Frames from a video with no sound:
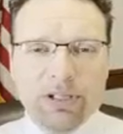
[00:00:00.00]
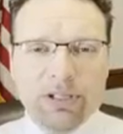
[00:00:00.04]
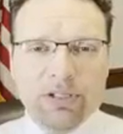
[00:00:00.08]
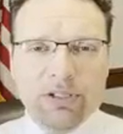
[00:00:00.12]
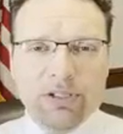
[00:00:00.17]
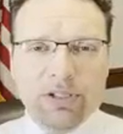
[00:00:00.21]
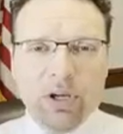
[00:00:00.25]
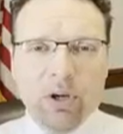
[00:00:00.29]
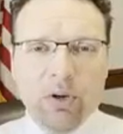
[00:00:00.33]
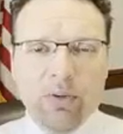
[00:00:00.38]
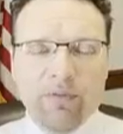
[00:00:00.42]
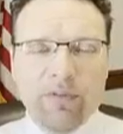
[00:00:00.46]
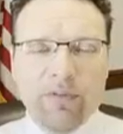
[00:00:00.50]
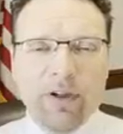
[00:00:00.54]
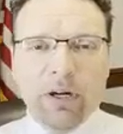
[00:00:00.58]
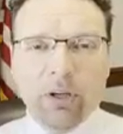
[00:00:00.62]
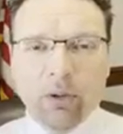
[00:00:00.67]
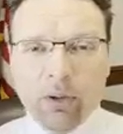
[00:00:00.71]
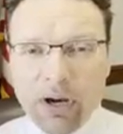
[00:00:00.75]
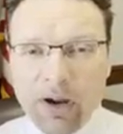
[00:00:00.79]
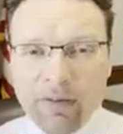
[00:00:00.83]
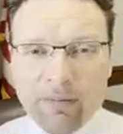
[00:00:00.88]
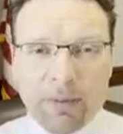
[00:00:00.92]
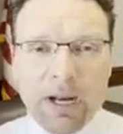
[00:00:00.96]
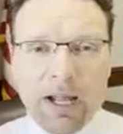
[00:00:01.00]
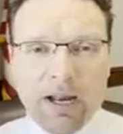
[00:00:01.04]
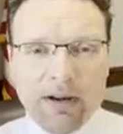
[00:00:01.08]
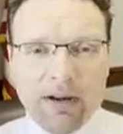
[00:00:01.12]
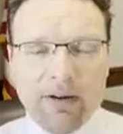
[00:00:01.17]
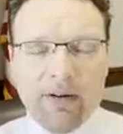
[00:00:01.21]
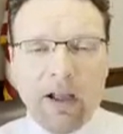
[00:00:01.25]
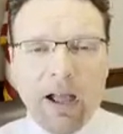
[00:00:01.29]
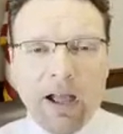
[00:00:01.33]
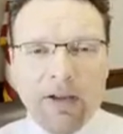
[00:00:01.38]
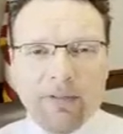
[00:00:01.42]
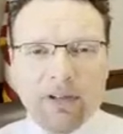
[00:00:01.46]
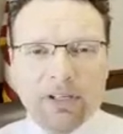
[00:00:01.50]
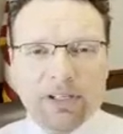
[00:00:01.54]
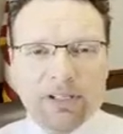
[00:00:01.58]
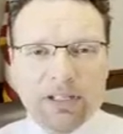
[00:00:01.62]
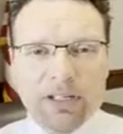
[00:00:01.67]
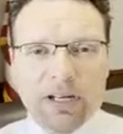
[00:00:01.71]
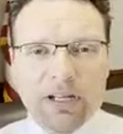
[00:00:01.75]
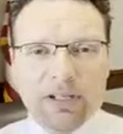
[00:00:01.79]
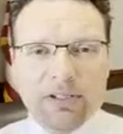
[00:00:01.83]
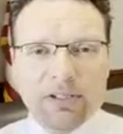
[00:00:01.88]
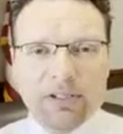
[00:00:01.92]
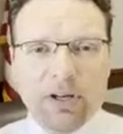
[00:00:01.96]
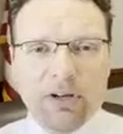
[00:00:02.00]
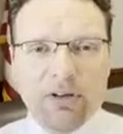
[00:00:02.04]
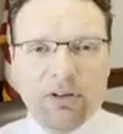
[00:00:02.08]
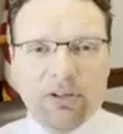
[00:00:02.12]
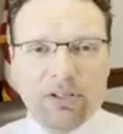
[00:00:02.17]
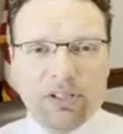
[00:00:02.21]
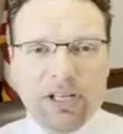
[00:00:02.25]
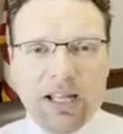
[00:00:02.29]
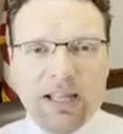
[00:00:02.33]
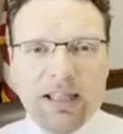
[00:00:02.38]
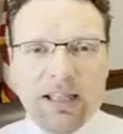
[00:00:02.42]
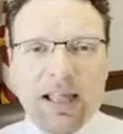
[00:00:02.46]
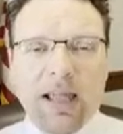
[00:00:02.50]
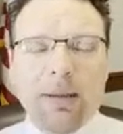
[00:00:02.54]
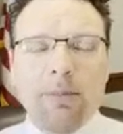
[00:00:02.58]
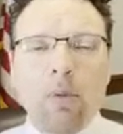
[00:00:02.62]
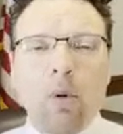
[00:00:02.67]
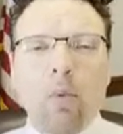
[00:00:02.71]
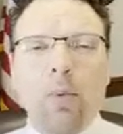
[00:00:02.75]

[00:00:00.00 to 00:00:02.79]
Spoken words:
And so the federal government obviously doesn't understand that,